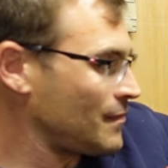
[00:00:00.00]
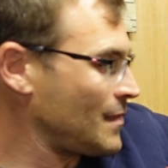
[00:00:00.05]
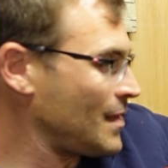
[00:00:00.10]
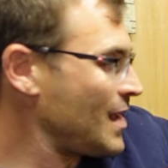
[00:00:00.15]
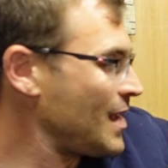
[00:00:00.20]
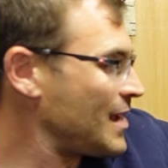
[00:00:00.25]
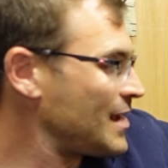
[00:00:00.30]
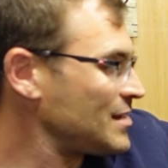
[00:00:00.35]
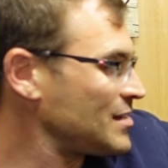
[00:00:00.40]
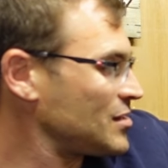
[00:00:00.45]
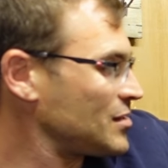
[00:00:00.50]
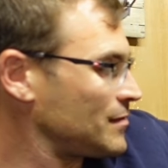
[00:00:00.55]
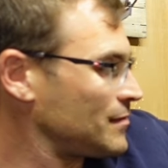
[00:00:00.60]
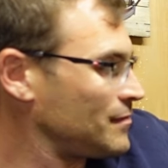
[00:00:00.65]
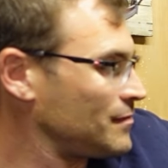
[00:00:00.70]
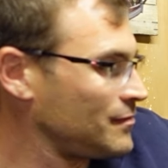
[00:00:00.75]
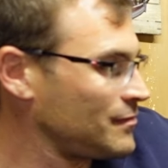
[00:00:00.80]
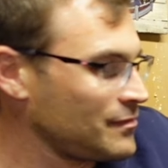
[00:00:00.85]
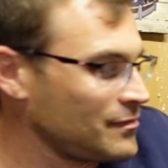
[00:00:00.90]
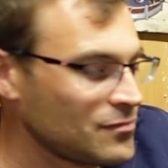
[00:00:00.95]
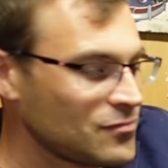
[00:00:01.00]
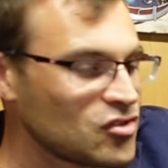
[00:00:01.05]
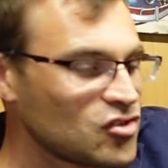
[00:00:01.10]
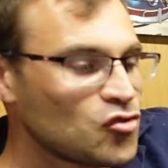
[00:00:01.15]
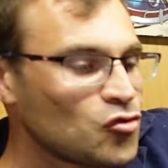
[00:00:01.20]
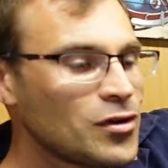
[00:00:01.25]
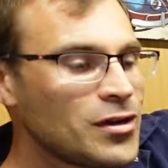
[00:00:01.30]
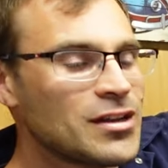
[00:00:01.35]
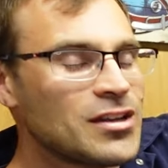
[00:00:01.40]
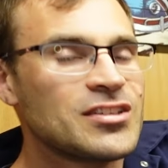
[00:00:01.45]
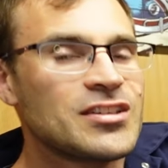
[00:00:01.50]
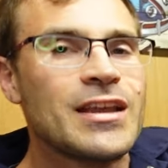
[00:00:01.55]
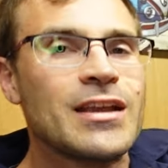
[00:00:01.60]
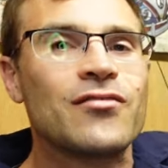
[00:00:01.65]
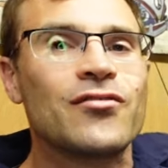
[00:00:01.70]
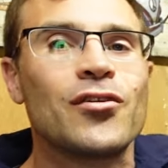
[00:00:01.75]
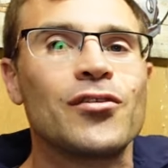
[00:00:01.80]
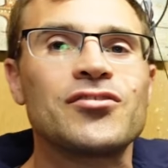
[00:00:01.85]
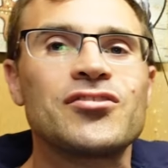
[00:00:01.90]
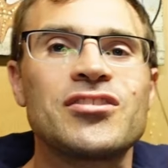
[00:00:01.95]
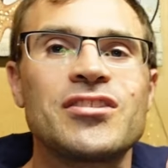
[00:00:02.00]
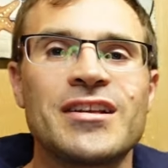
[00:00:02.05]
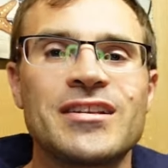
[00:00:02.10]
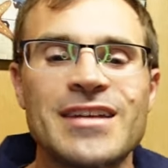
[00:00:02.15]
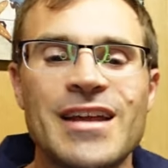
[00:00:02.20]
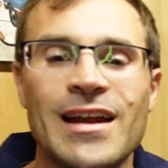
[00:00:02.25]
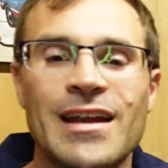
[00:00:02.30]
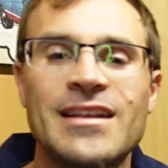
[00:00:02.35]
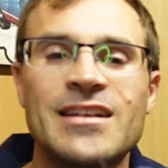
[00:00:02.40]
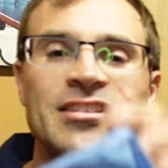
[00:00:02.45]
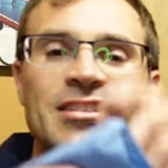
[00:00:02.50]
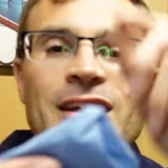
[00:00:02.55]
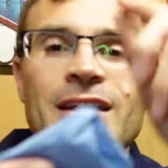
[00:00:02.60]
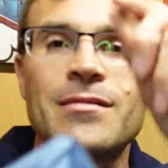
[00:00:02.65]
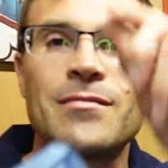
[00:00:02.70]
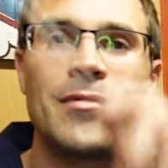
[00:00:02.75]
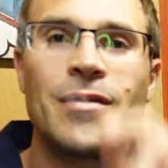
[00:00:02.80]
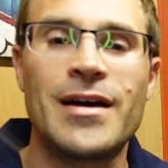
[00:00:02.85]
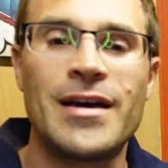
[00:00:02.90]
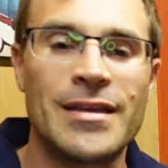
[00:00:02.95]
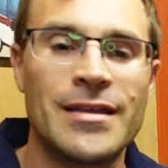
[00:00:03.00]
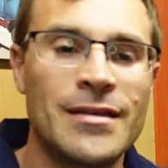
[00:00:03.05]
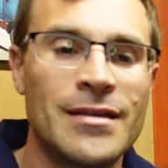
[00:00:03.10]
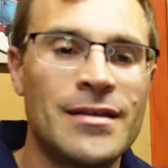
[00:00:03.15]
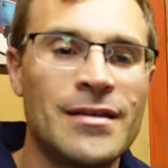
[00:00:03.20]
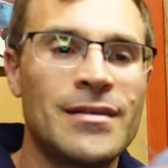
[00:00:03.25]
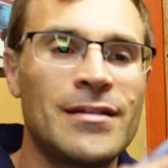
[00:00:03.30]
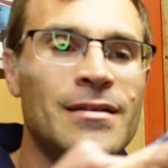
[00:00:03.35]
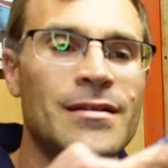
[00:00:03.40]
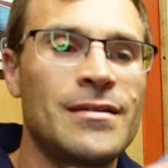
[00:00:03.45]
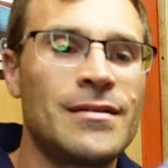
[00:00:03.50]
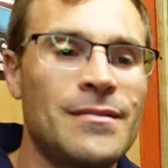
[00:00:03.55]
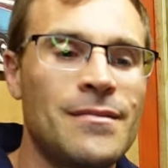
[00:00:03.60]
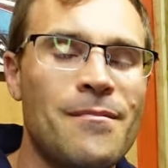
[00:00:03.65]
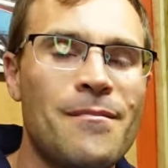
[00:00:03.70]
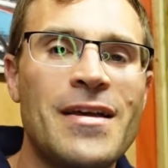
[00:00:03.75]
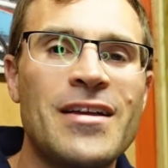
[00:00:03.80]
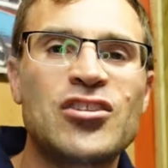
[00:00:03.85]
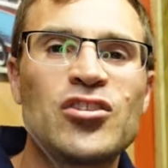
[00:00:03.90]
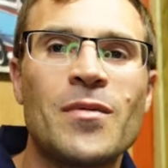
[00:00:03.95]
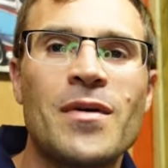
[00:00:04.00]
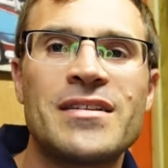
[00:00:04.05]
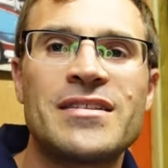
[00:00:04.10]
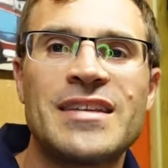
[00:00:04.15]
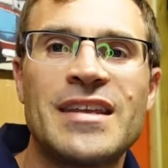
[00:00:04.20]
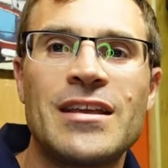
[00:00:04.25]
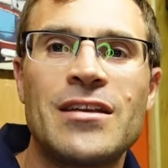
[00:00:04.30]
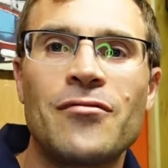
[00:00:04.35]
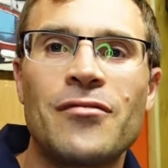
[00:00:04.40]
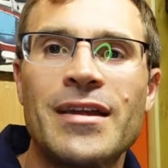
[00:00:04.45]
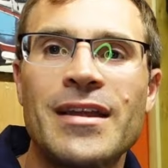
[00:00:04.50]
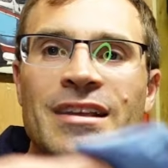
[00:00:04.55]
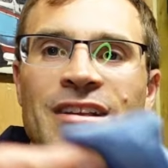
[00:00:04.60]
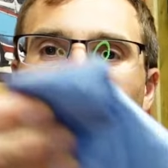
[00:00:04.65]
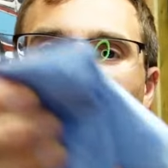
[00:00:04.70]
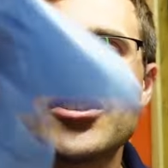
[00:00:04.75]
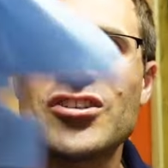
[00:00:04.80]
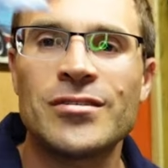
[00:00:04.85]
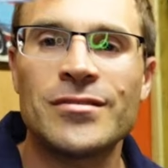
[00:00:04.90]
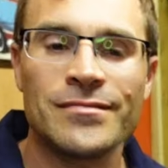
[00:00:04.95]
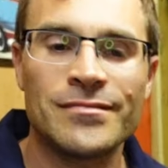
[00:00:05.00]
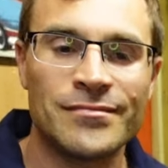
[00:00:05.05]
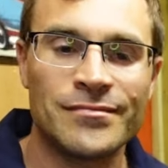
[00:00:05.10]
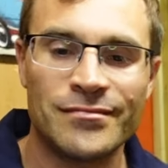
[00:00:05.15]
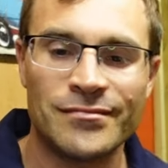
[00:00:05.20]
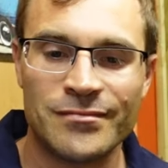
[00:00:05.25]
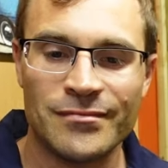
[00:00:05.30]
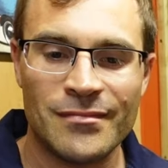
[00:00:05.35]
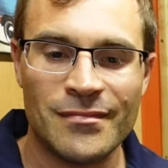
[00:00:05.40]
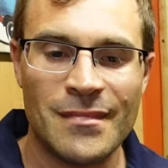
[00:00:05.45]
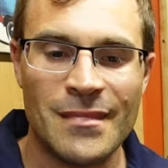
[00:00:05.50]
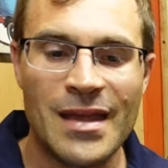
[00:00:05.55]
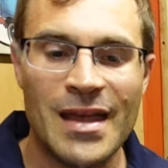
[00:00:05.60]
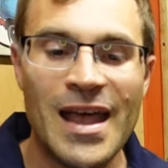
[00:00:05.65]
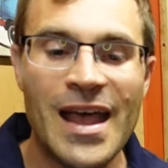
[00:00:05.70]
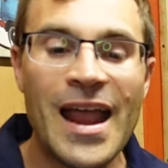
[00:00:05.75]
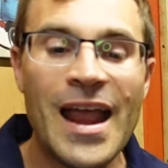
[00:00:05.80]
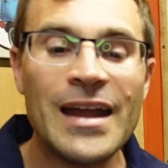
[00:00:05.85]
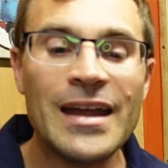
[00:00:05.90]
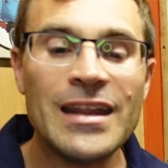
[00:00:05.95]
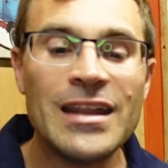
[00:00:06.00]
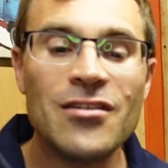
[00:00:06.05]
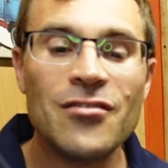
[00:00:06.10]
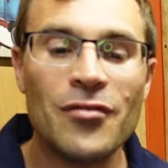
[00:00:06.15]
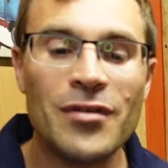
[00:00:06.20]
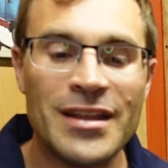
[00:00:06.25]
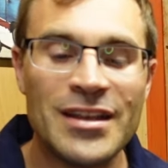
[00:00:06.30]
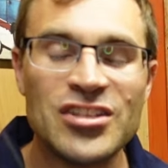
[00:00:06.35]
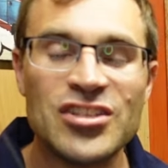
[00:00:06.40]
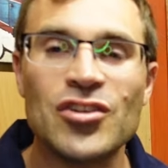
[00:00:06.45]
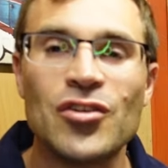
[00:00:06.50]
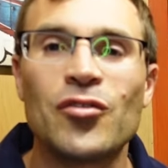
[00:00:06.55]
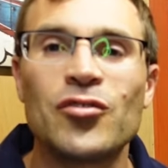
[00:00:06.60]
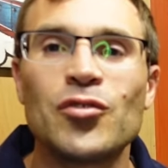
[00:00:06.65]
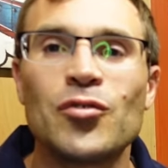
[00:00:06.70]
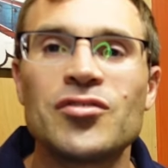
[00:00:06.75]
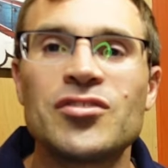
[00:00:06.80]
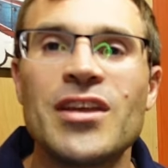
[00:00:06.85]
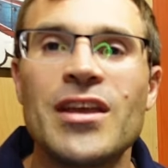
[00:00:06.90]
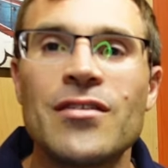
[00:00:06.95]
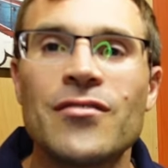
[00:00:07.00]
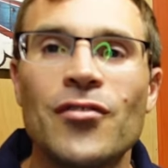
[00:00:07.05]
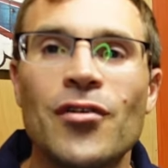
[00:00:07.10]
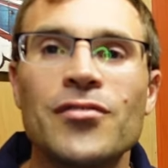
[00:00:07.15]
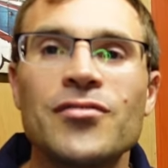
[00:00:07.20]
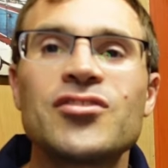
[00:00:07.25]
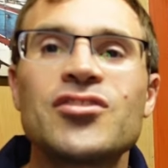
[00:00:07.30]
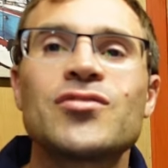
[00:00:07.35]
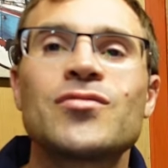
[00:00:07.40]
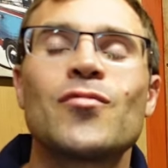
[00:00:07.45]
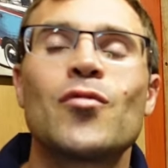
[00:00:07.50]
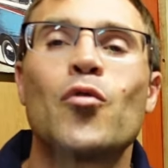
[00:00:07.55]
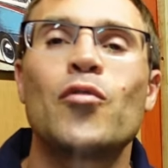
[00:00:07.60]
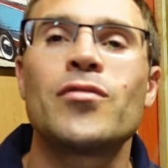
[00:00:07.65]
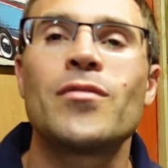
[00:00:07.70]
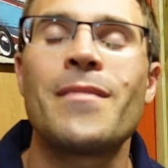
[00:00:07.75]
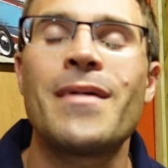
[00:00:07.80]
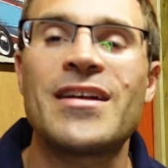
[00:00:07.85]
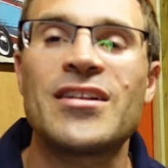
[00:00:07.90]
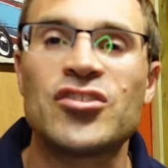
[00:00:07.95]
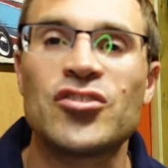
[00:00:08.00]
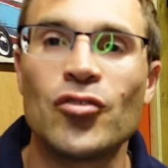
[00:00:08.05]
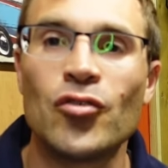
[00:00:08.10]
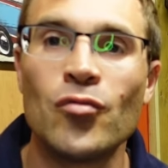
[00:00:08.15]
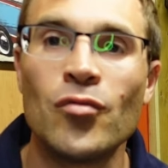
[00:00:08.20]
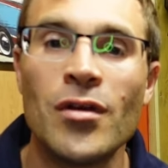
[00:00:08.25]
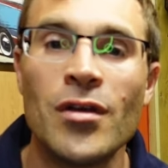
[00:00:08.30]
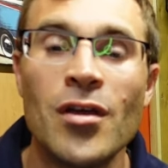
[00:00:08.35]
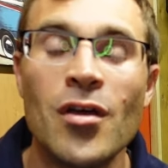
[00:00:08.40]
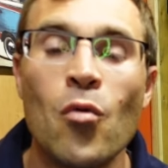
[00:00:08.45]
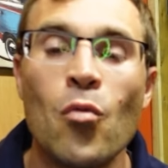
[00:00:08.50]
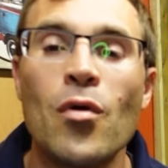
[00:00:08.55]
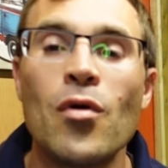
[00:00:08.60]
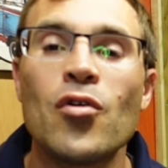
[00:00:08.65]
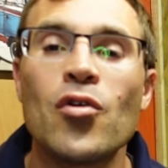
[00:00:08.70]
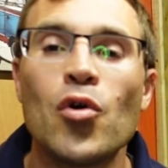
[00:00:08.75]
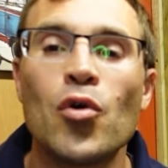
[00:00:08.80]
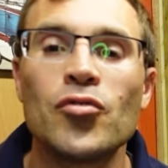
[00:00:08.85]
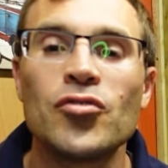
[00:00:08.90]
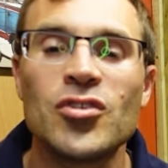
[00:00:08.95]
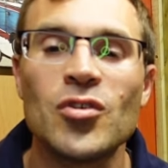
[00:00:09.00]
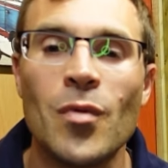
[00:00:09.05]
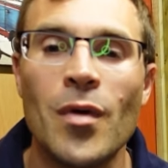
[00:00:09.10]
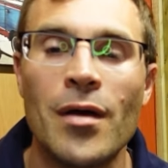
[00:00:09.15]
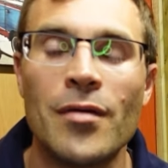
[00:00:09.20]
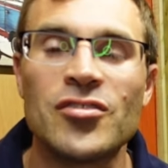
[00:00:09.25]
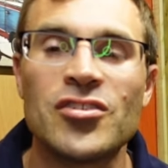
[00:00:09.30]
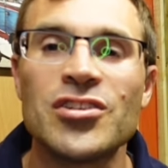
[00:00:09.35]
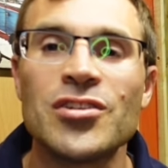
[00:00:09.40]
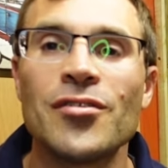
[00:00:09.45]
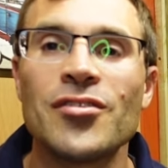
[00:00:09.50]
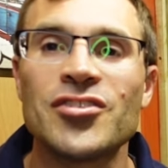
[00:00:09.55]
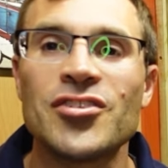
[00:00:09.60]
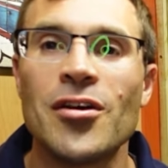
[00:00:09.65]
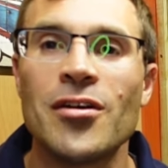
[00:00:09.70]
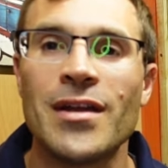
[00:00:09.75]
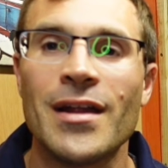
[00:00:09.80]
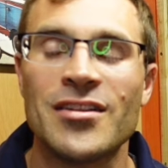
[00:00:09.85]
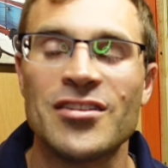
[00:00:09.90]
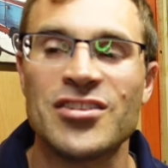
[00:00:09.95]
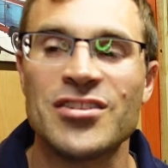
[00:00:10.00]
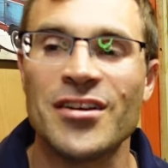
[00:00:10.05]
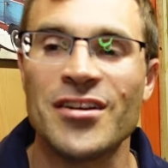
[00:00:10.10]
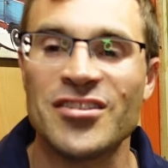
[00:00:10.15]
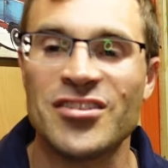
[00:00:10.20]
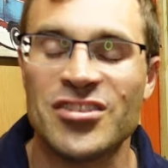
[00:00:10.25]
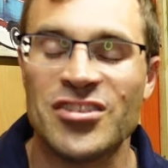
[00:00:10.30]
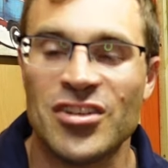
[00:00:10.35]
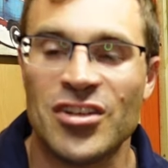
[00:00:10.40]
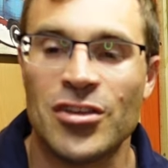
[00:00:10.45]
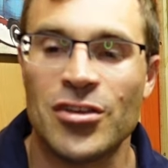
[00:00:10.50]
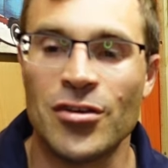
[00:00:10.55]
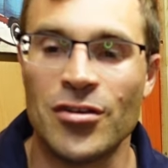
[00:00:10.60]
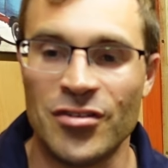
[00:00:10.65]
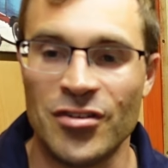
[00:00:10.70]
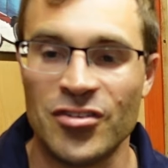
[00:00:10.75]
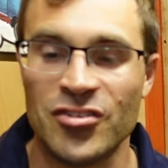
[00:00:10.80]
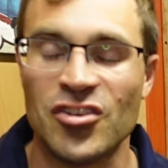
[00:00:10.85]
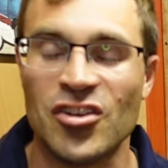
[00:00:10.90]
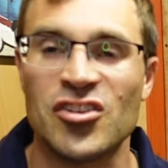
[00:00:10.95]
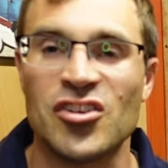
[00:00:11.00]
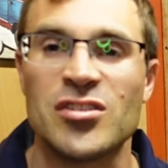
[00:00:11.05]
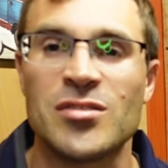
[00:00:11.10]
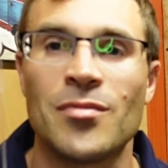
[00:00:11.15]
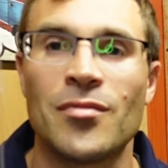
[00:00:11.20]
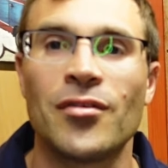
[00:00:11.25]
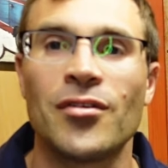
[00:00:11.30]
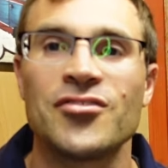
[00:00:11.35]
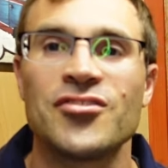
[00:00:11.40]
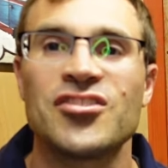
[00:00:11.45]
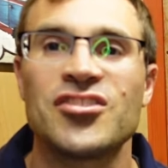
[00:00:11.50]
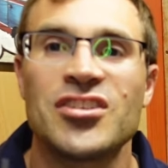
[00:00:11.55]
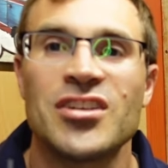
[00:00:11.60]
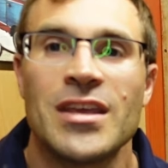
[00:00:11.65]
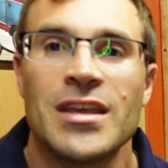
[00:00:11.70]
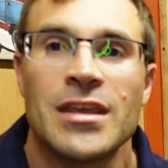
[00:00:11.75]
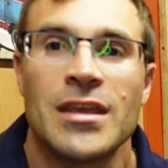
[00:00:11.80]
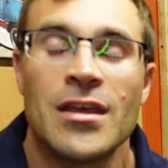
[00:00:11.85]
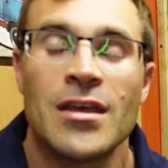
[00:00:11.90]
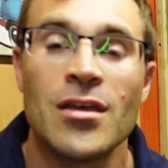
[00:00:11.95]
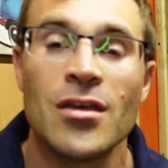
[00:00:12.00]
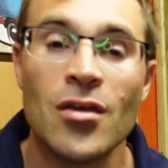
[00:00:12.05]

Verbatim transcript: and treat your TIG rods in exactly the same way. Make sure they're degreased. Any grease on your TIG rods or your metal will cause your weld to not turn out as nice as it could, such as porosity,